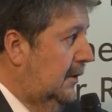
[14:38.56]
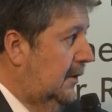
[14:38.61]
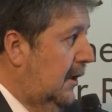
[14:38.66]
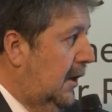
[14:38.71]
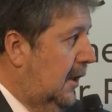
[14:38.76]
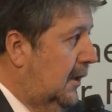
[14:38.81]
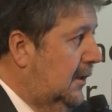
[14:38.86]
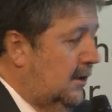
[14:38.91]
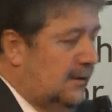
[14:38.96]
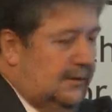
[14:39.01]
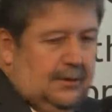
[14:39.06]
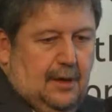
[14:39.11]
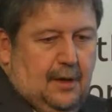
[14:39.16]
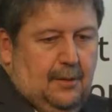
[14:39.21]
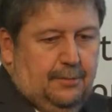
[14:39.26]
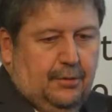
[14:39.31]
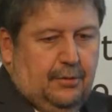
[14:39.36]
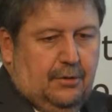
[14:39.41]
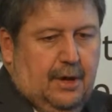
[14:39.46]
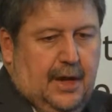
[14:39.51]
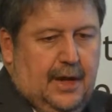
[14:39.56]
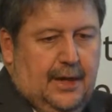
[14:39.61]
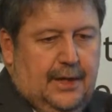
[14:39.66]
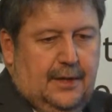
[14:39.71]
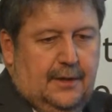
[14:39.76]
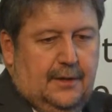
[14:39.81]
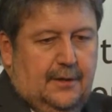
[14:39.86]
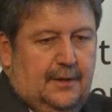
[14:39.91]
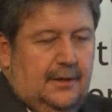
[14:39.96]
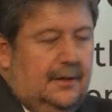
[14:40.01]
on the top
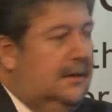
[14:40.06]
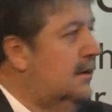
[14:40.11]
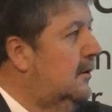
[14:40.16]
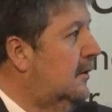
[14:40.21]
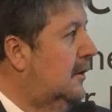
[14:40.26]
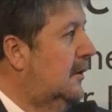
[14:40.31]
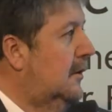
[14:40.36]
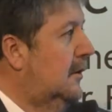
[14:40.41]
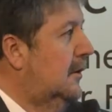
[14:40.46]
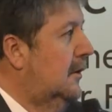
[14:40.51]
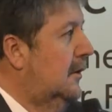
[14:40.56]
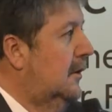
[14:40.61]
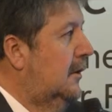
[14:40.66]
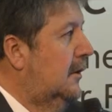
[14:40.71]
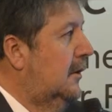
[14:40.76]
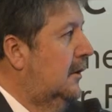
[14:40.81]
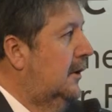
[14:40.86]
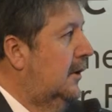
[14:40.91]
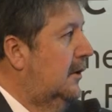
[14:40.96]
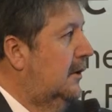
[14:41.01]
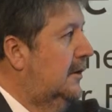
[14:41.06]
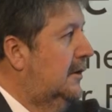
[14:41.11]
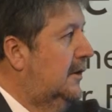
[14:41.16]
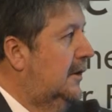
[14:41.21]
right, you